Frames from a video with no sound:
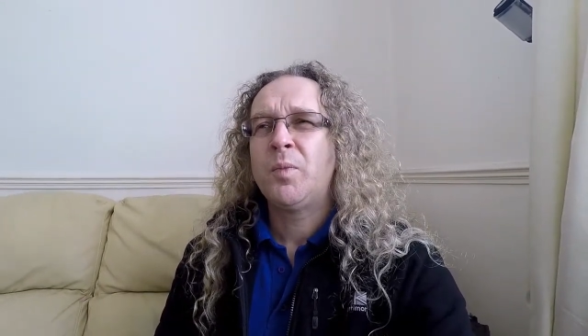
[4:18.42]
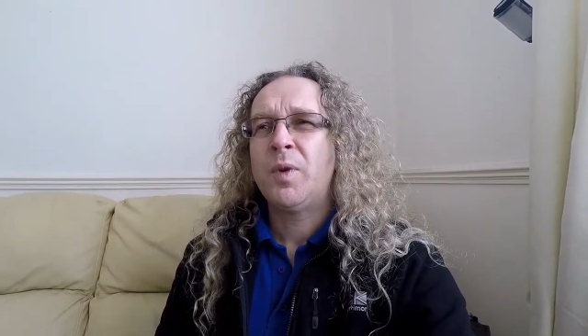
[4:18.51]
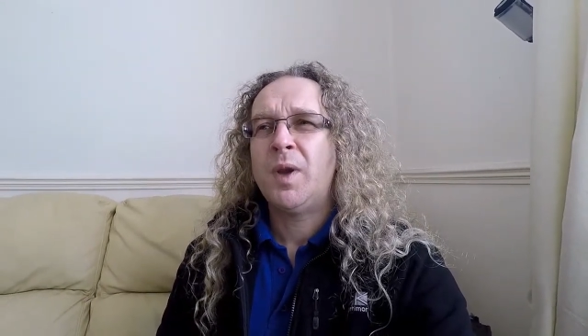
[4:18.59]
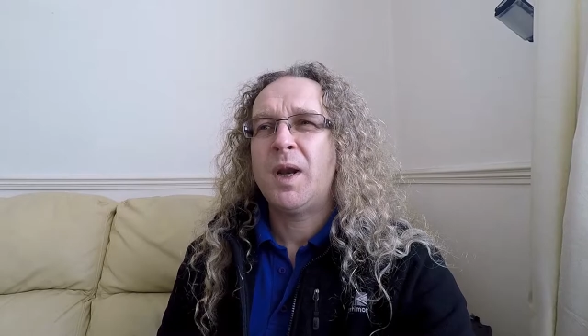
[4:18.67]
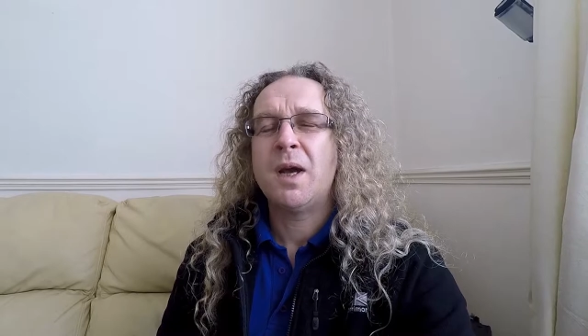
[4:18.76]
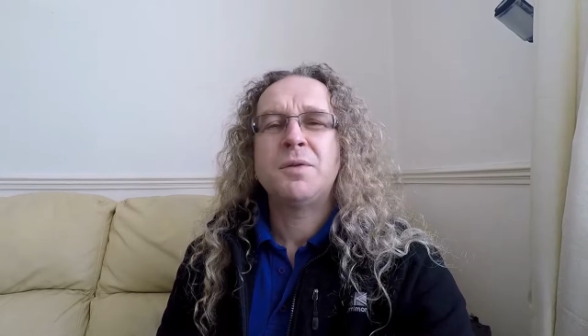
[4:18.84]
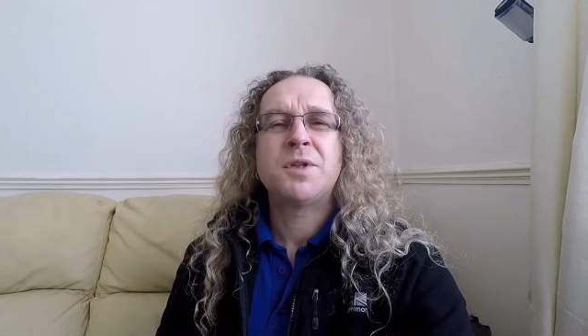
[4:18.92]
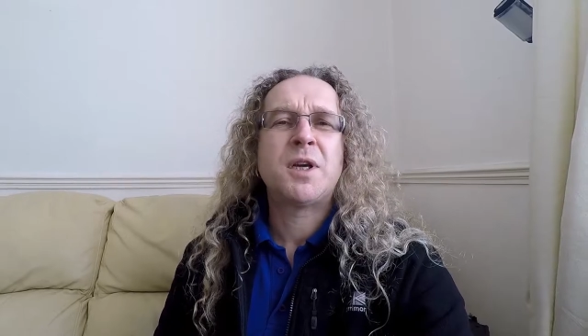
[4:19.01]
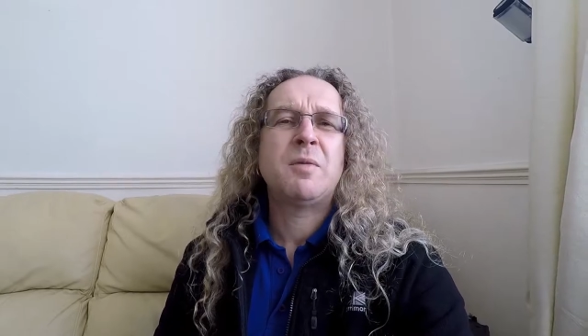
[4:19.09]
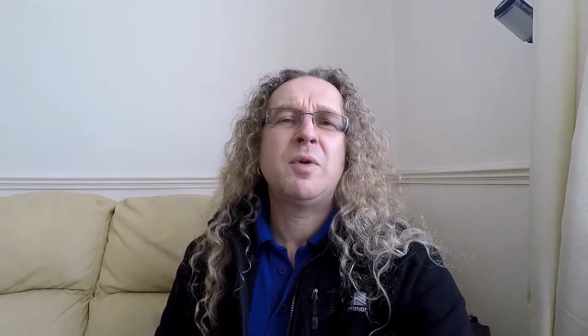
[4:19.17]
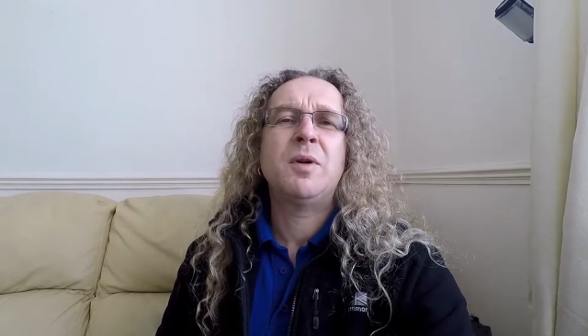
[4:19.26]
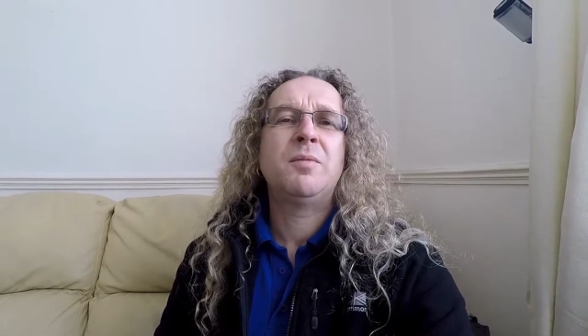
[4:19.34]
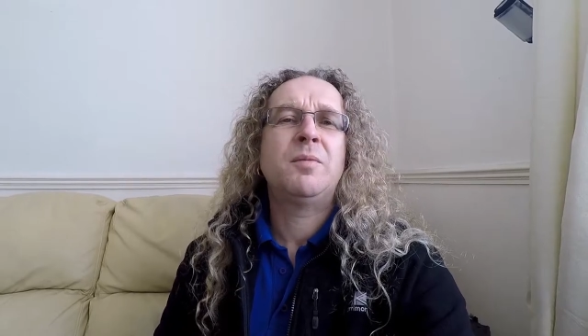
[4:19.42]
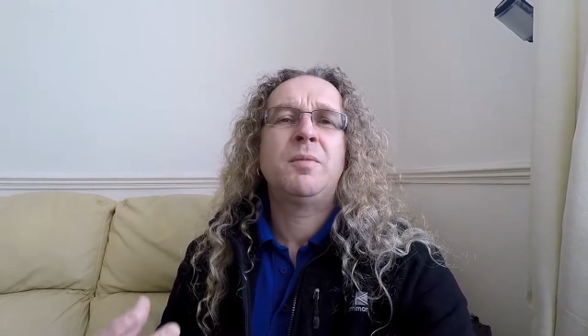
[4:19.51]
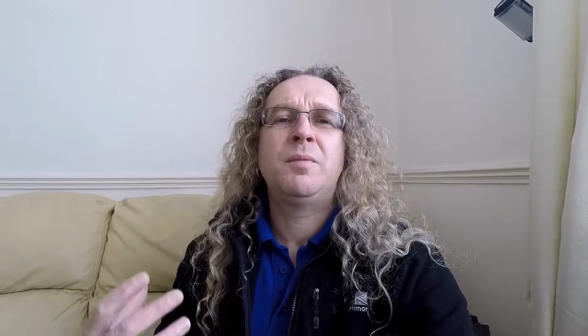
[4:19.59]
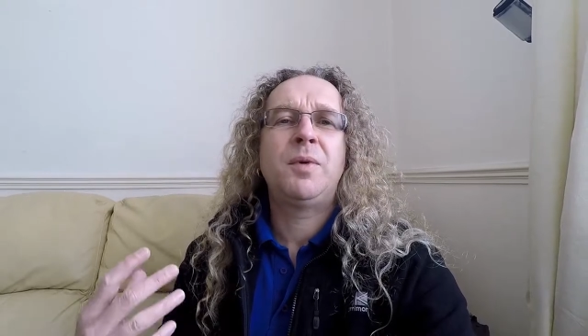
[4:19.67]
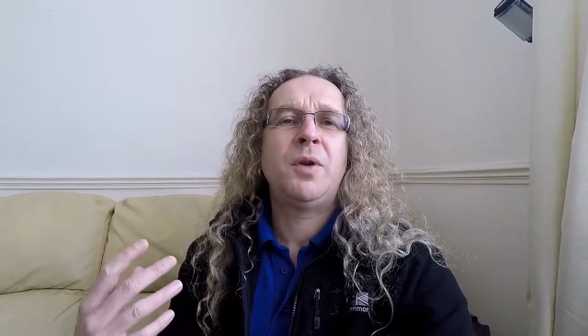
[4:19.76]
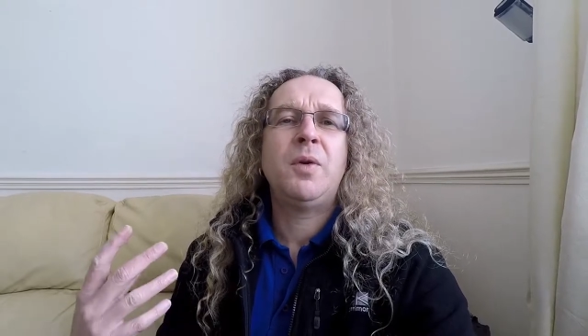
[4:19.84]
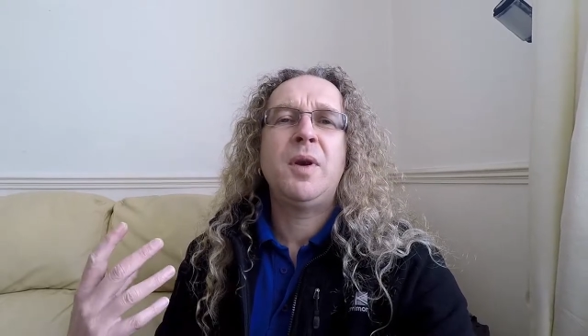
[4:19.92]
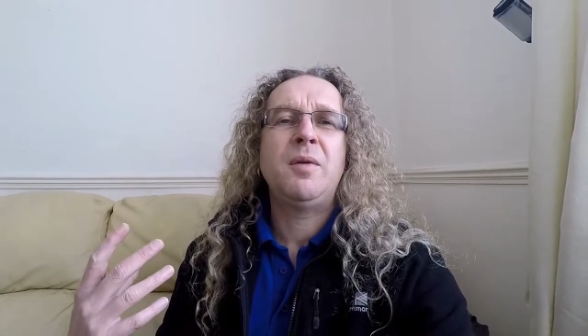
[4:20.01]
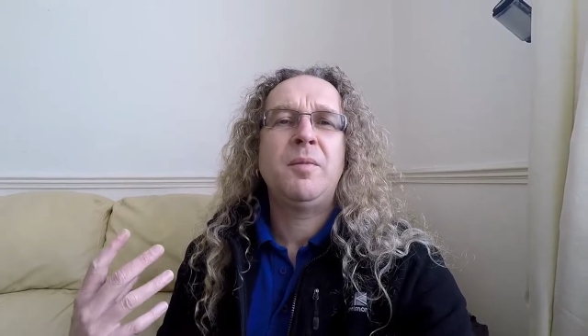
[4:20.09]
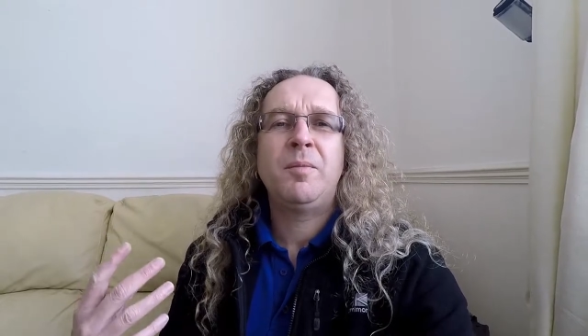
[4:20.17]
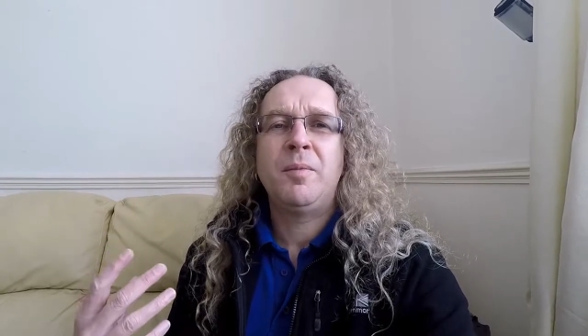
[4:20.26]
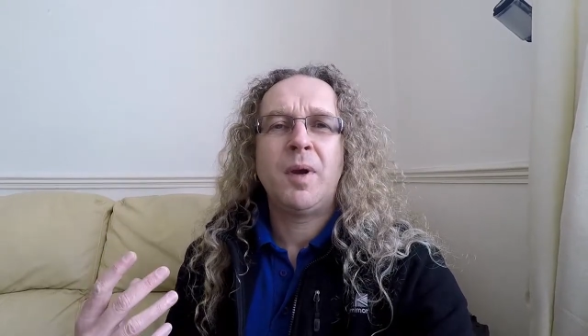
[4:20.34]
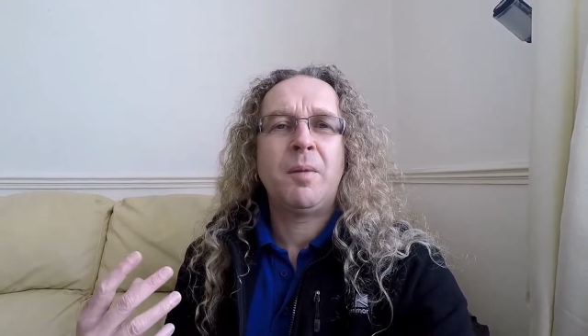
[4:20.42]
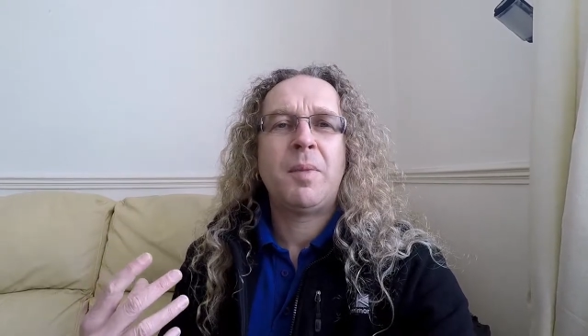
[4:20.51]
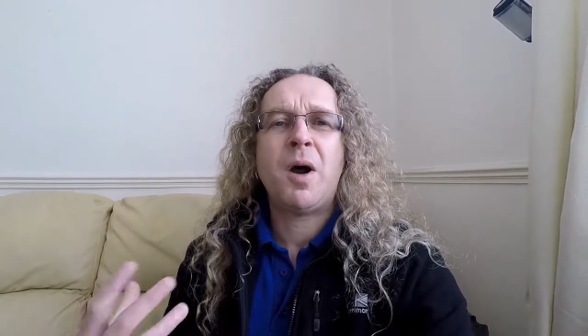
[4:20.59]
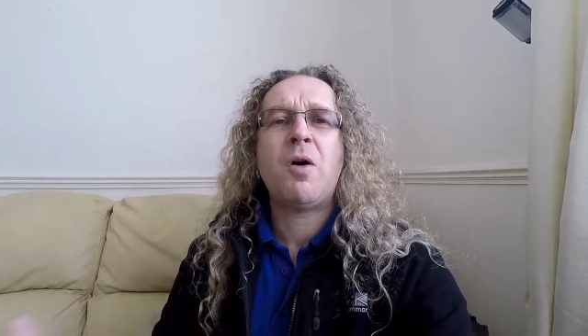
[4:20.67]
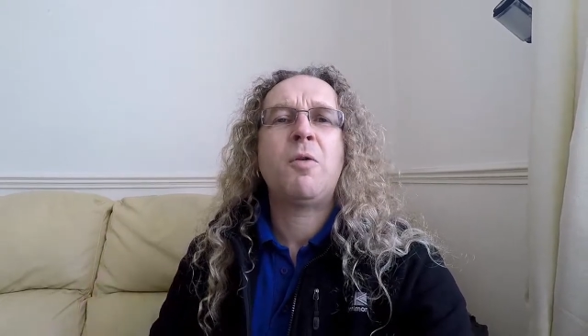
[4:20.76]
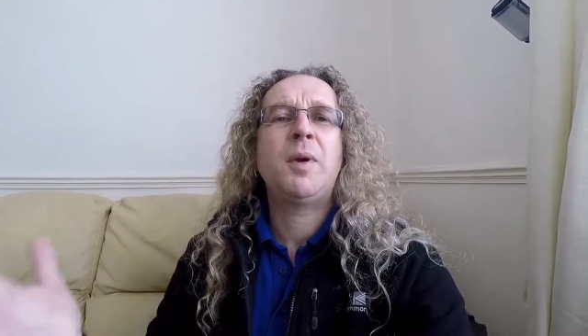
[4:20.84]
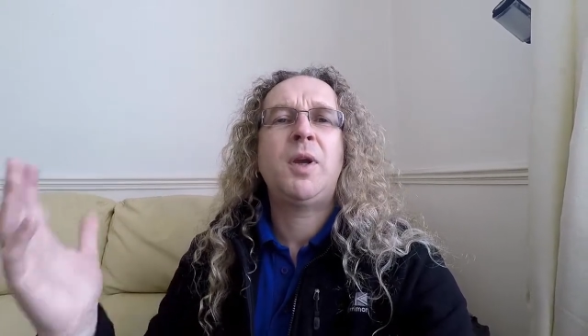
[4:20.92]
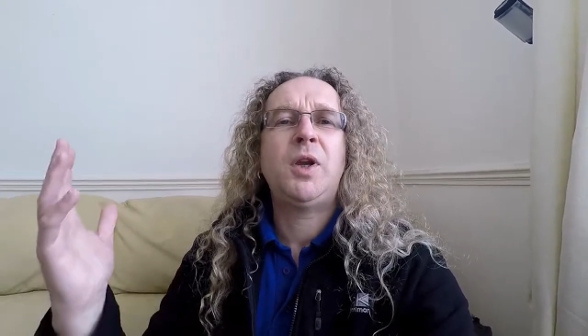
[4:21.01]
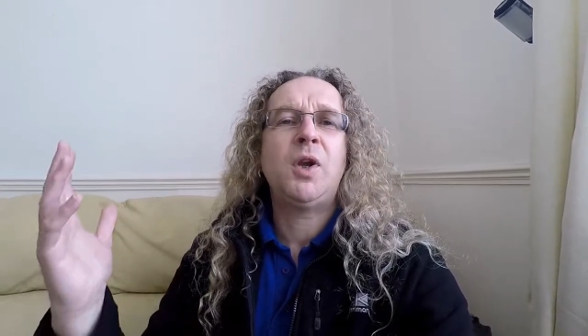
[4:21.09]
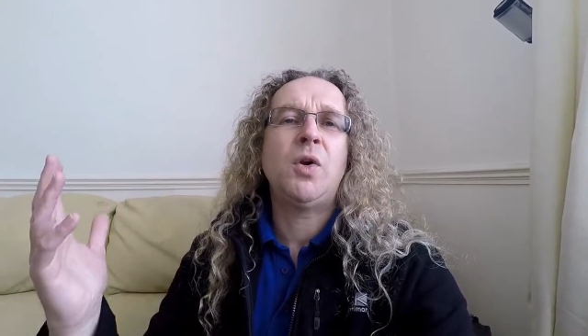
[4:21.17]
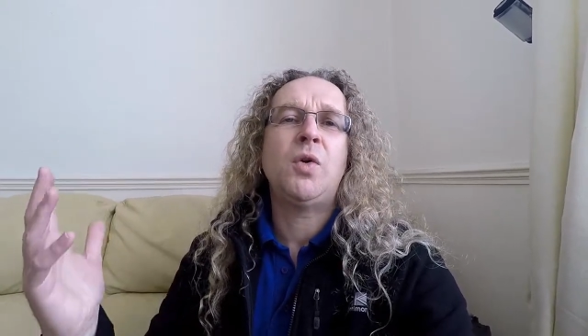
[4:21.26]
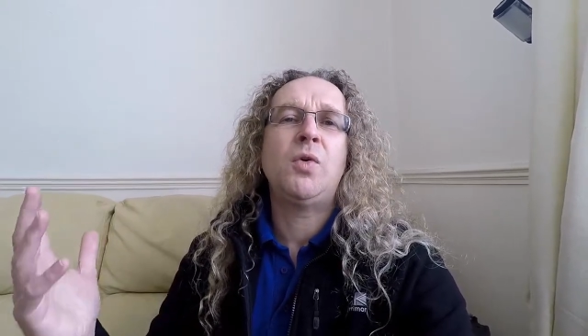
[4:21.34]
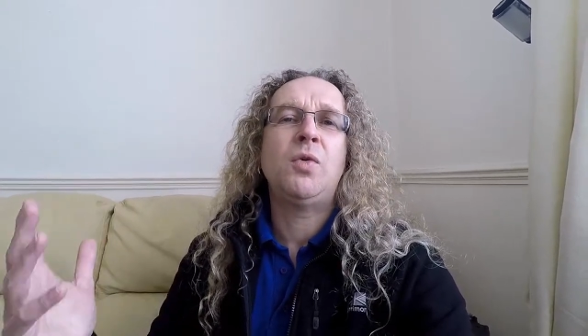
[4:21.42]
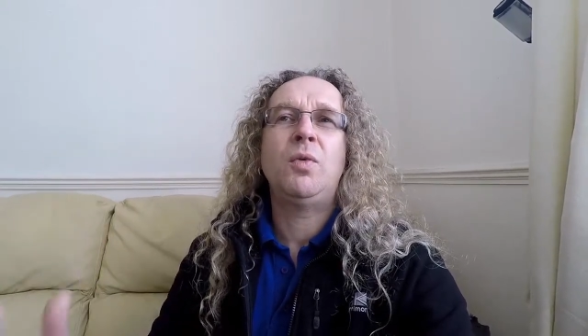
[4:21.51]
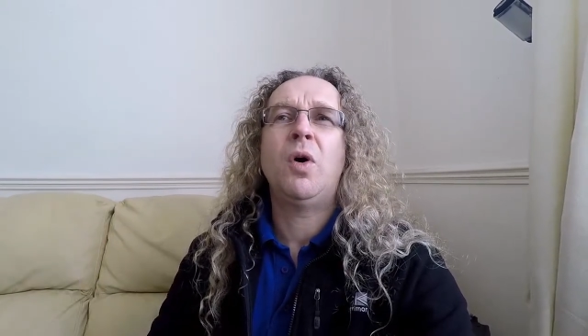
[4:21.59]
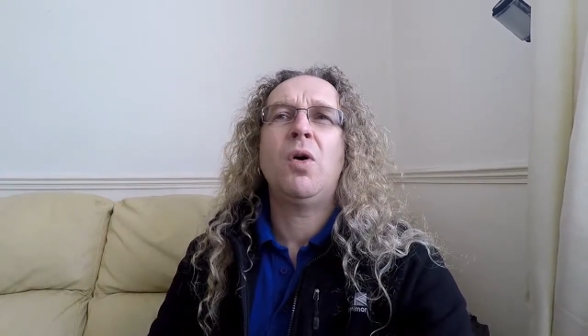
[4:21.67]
you know, someone doing a barbecue,